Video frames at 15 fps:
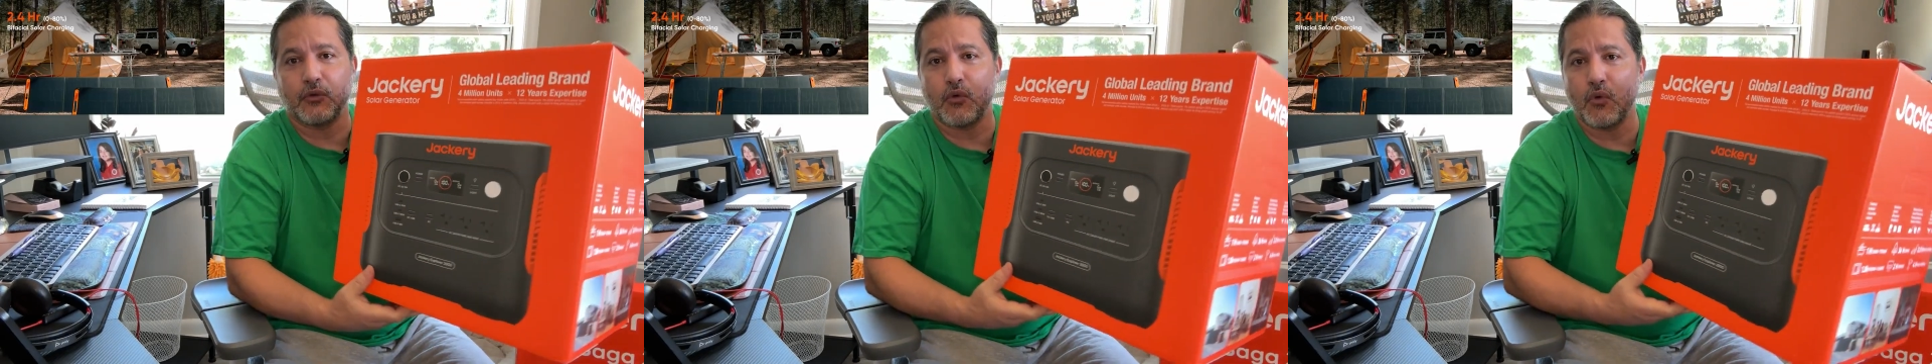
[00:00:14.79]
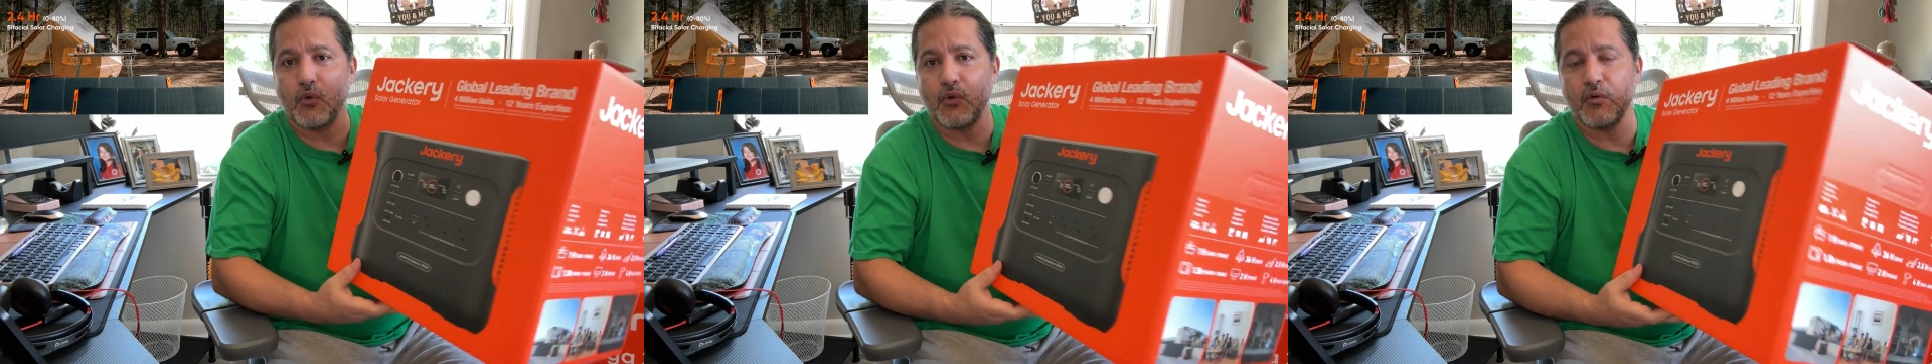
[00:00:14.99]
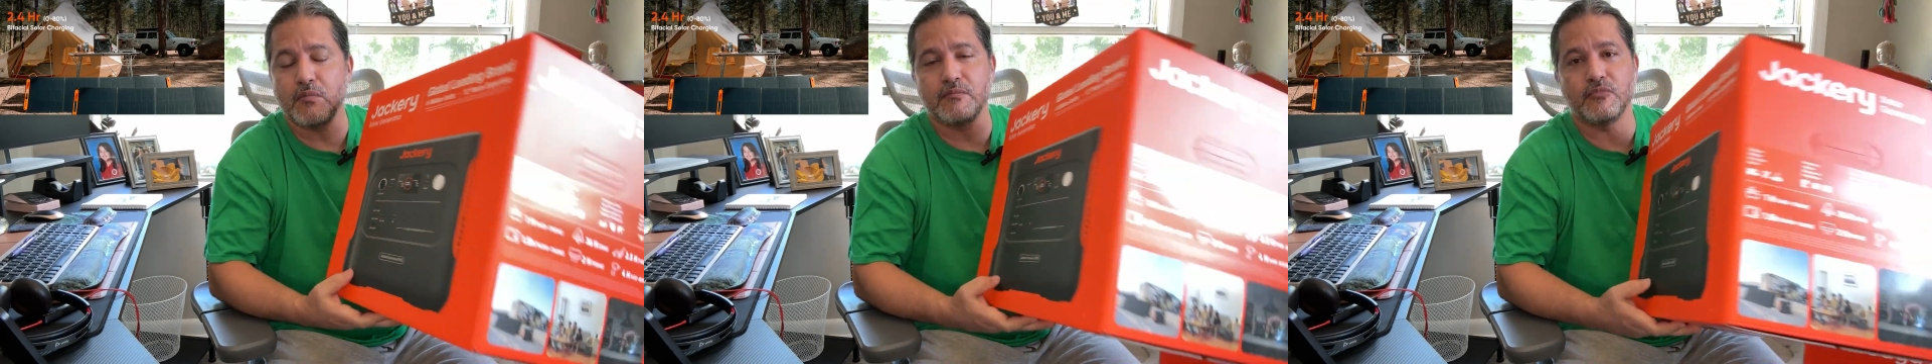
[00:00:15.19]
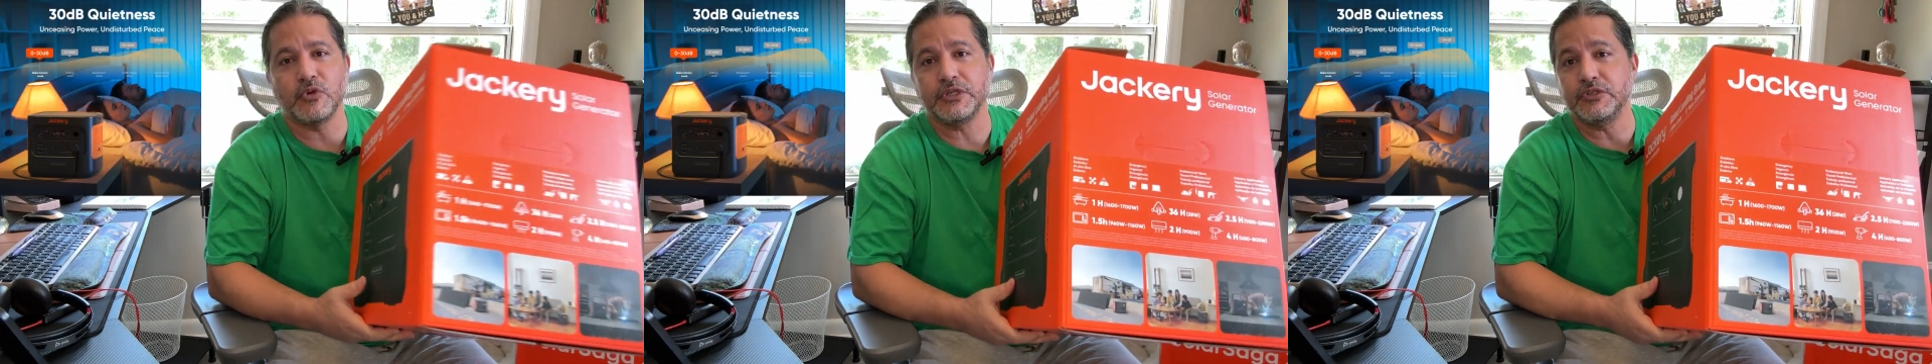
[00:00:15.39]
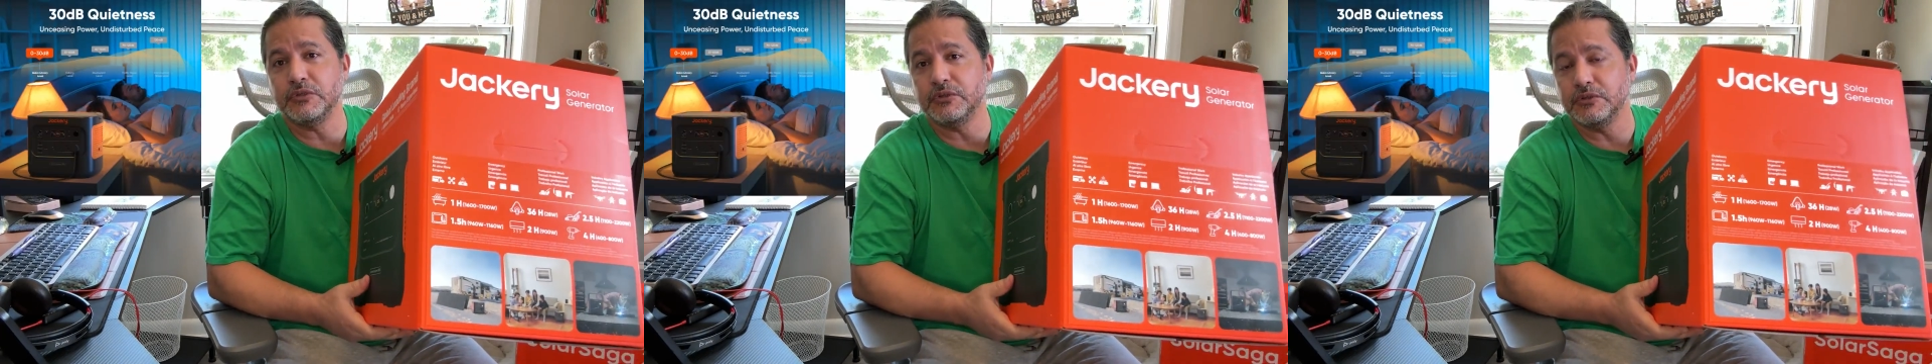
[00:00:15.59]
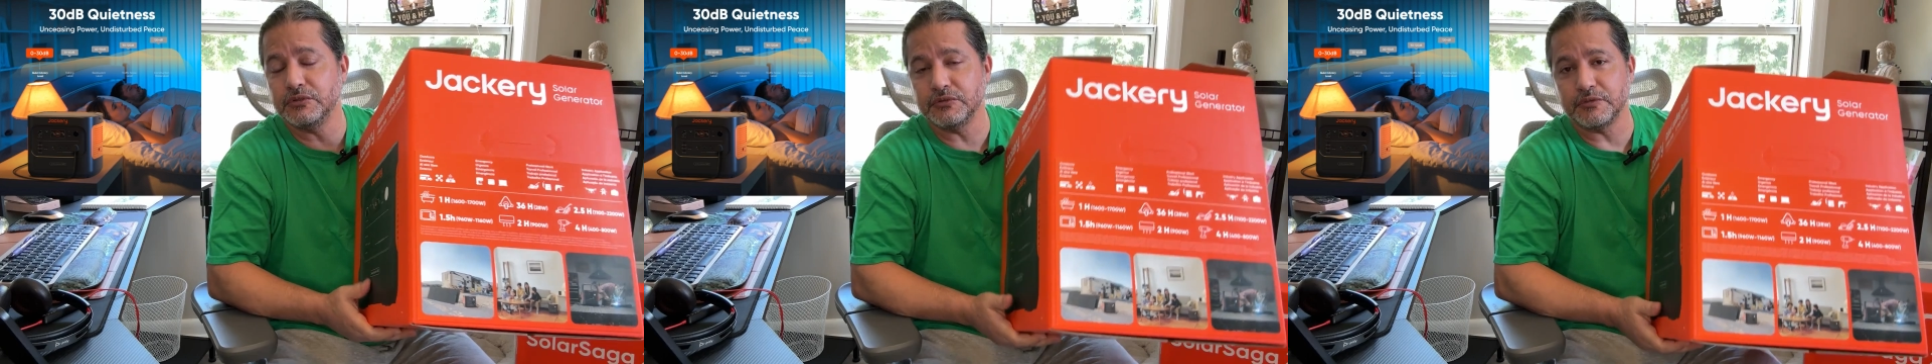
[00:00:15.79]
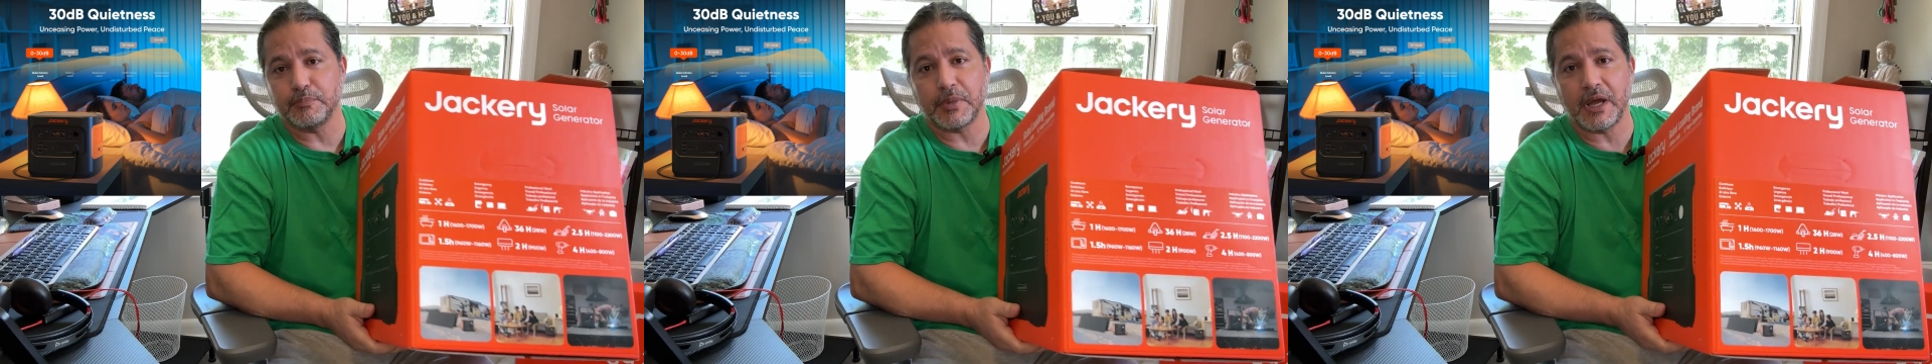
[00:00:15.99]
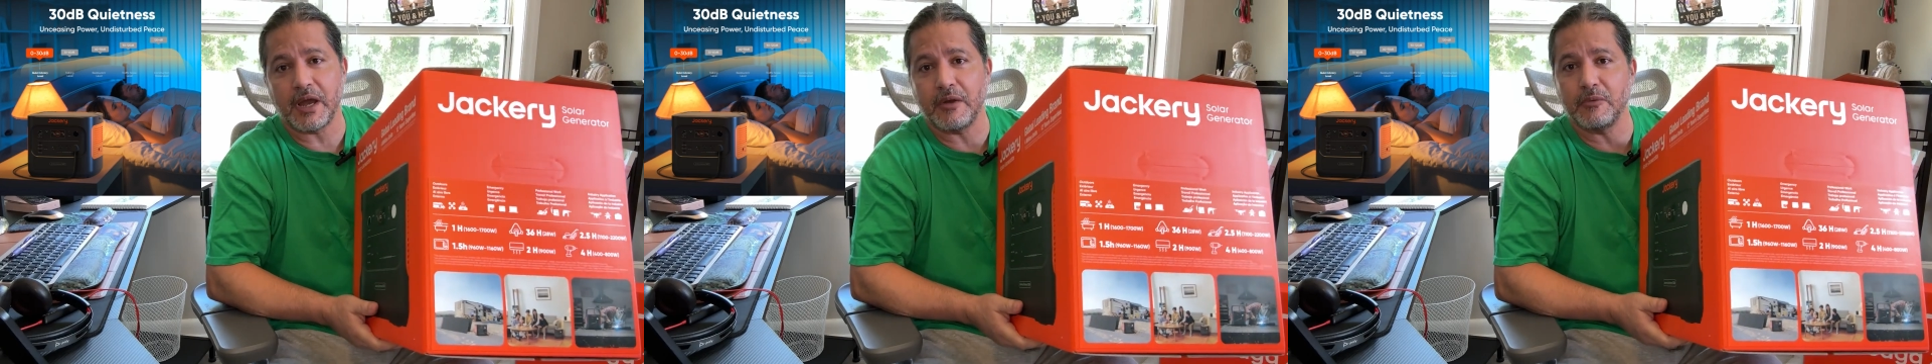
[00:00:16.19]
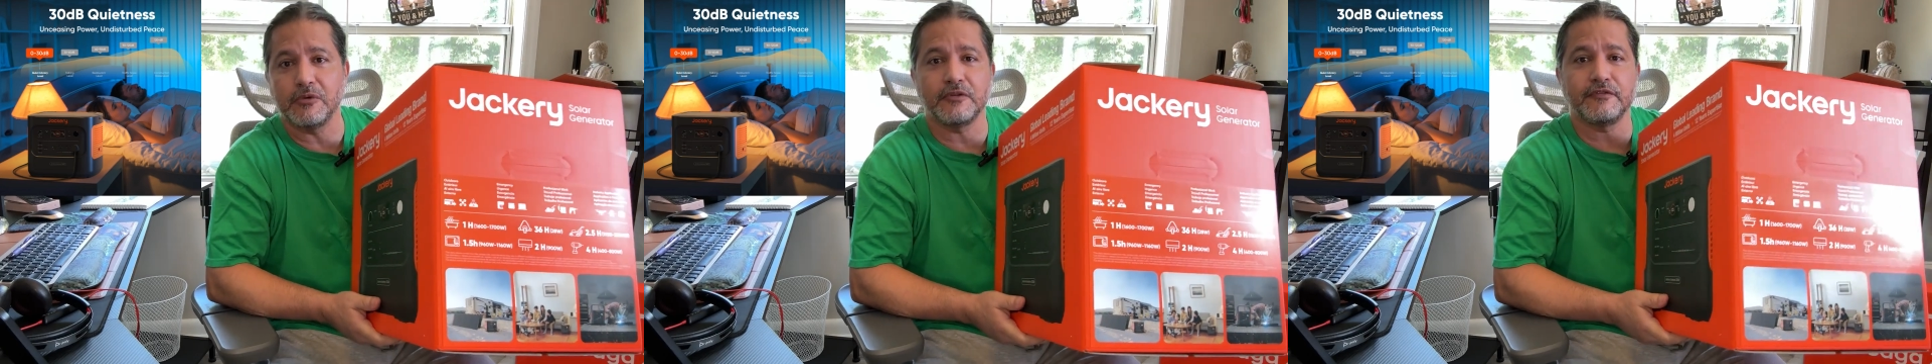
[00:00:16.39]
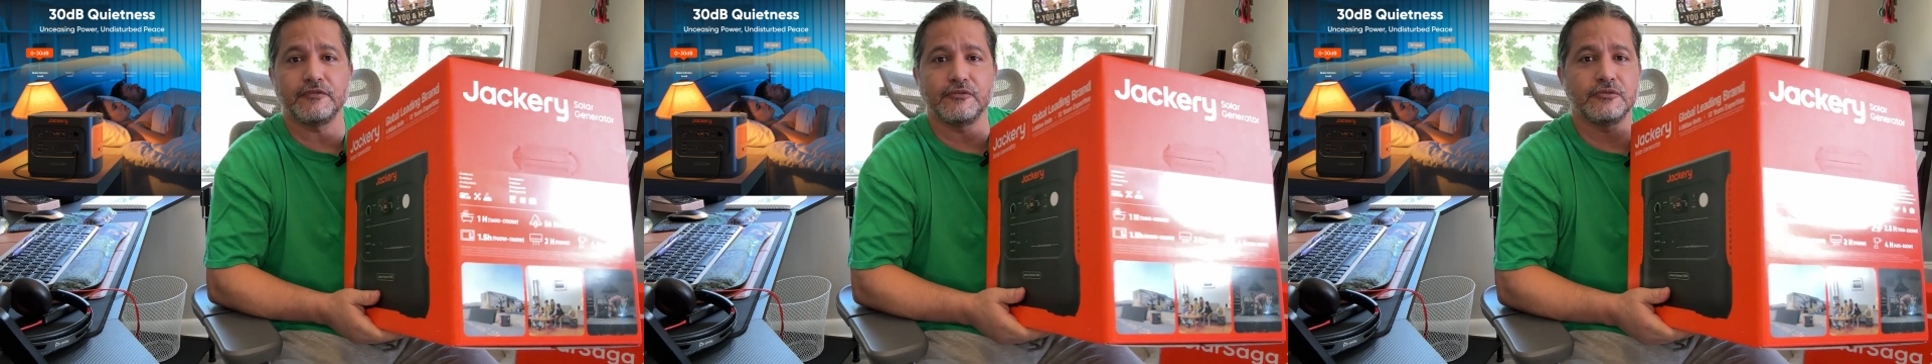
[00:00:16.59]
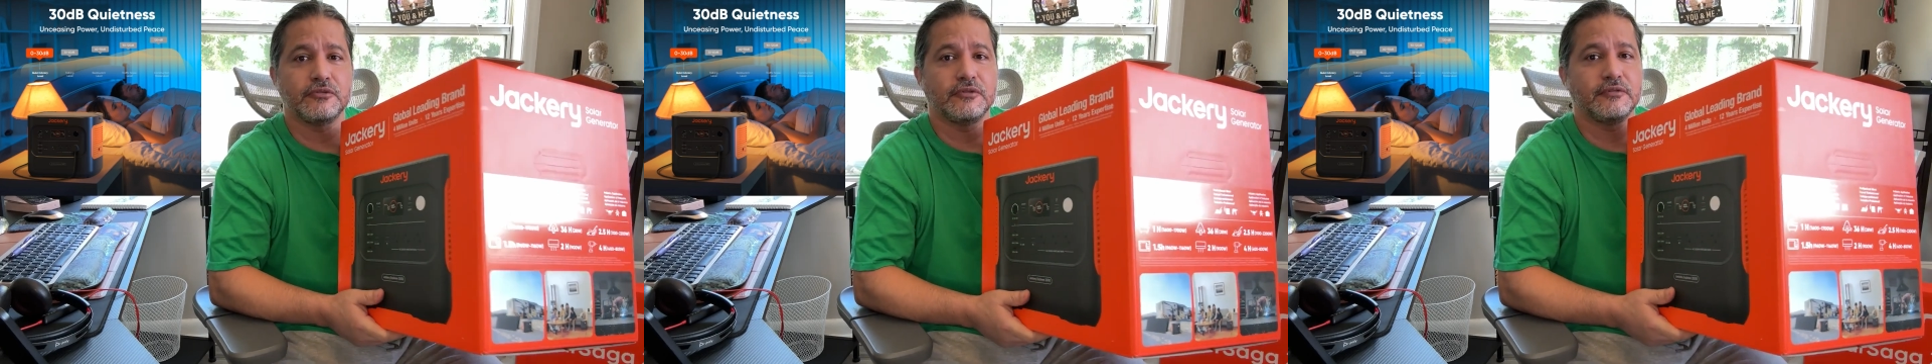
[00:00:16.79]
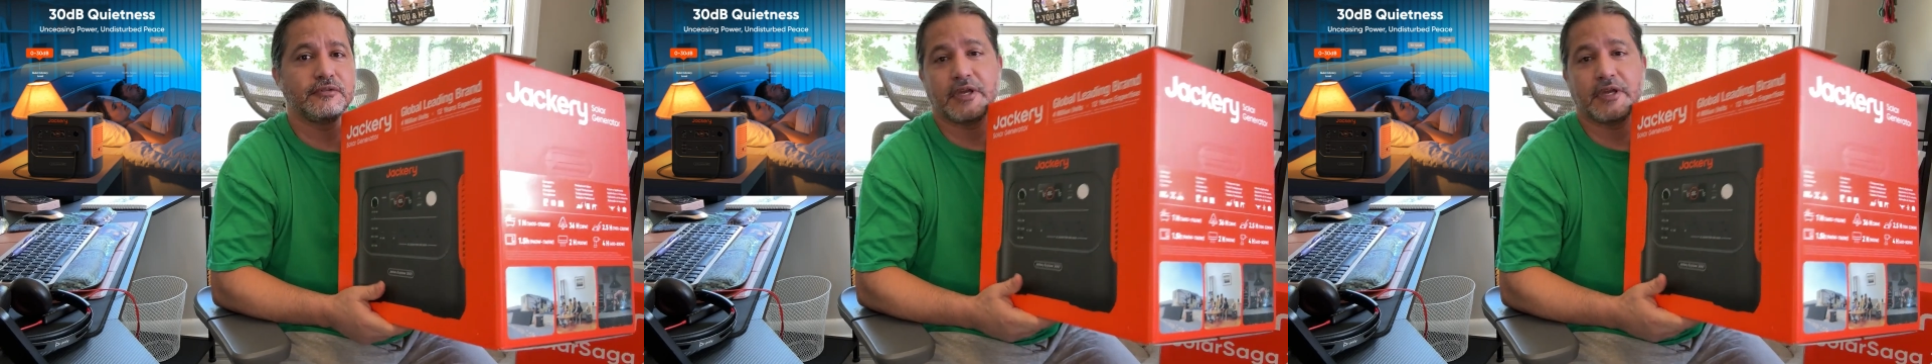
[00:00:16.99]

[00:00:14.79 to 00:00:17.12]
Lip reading: home when you lose power for